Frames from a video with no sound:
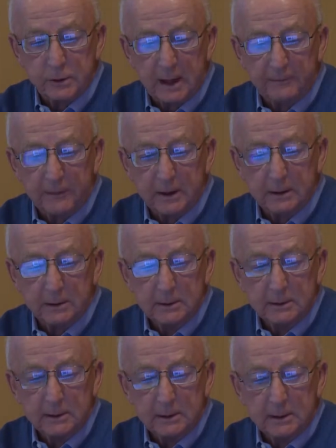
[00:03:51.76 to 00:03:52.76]
traffic,
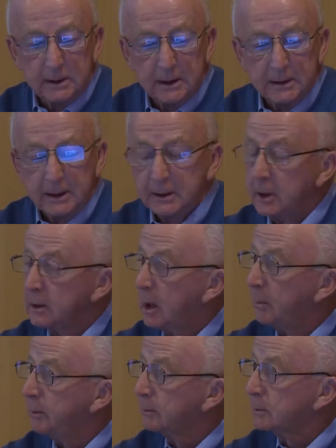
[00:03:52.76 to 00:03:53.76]
and then
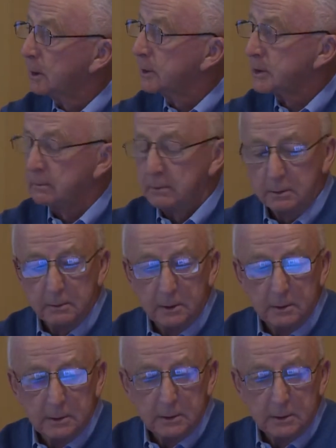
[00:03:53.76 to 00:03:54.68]
hop across the road.